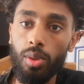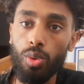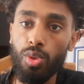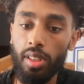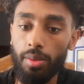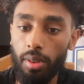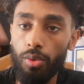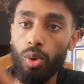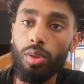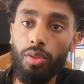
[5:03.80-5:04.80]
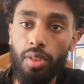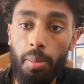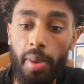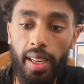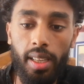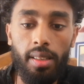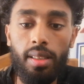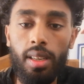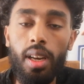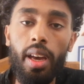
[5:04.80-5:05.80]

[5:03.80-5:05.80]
to sit in front of the backend